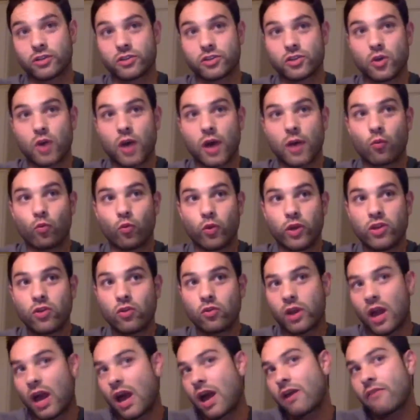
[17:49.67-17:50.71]
So we
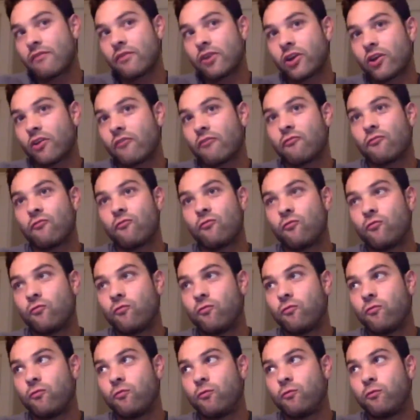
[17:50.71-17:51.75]
don't have like a
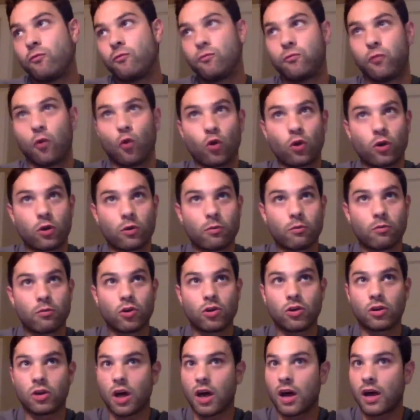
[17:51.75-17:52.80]

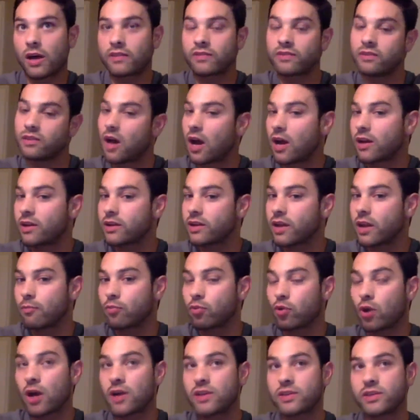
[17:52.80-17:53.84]
formalized 90-day
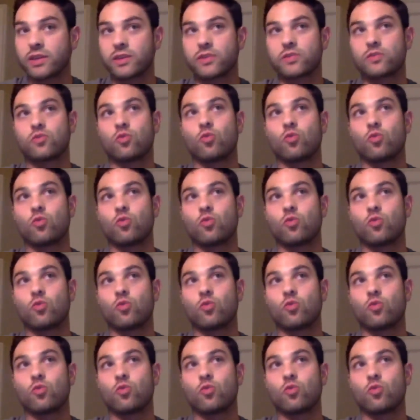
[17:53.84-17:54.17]
process.